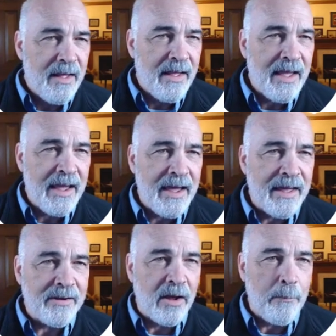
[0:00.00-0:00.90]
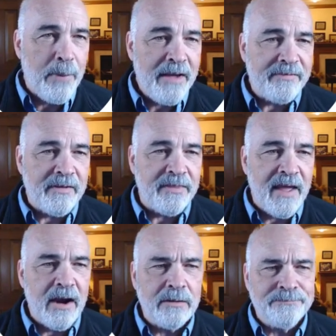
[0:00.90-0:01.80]
And I'll paste it
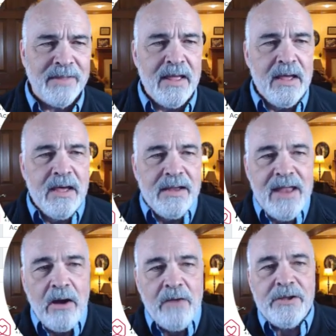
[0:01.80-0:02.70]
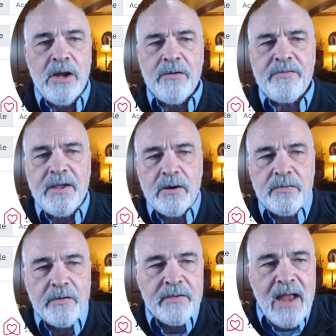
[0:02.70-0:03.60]
there. Now, if you notice here,
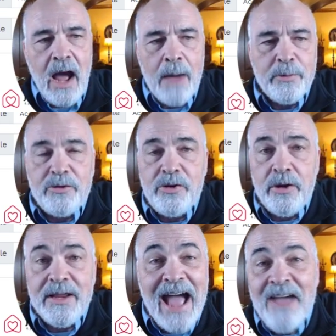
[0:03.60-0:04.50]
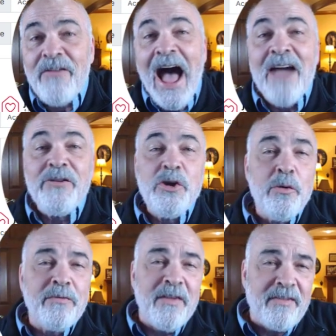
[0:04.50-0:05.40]
there's an opportunity. I've
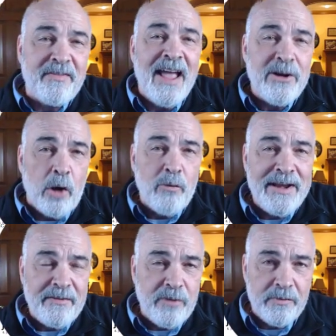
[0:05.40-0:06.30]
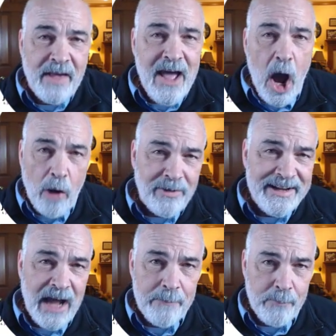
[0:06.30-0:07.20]
used this site already. So it's already
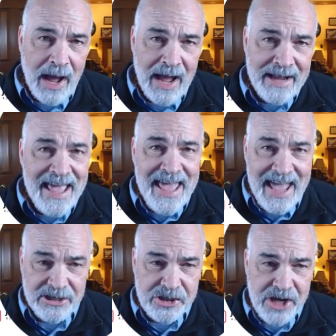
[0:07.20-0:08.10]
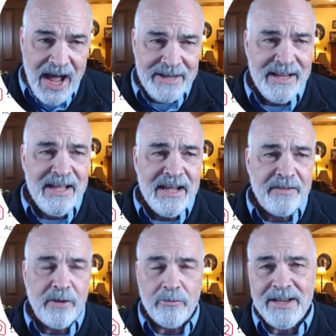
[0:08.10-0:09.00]
got my headshot.
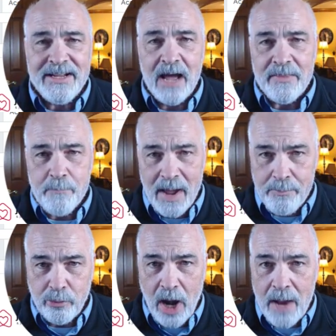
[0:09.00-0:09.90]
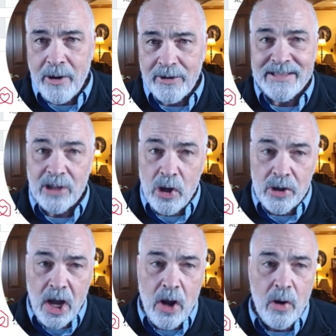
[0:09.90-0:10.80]
It's already got my primary
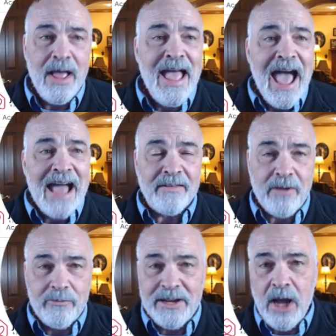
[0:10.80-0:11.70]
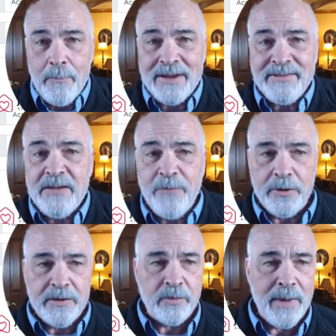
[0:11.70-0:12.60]
logo, and it's already got my
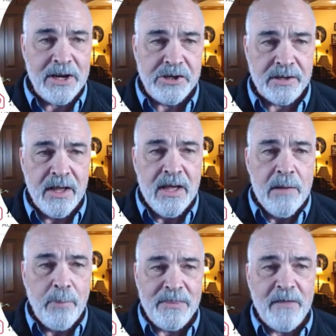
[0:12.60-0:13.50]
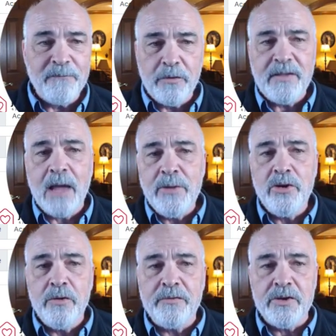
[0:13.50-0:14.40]
default information. But the first time you
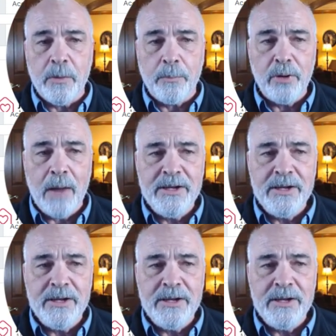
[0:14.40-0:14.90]
use it, you're probably